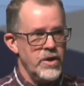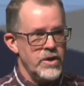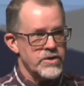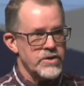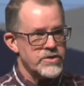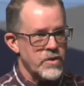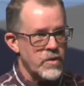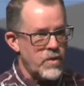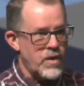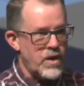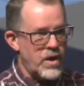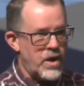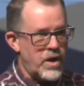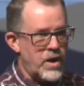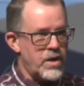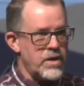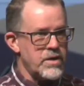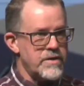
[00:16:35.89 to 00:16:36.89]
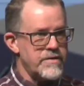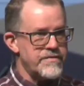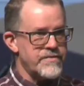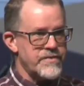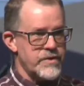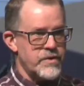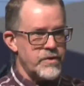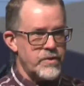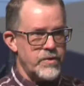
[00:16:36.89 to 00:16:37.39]
So all of
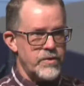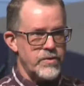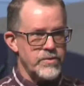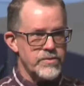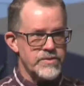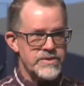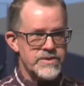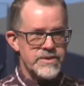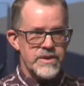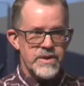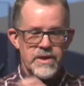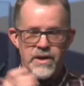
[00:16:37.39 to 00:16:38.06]
those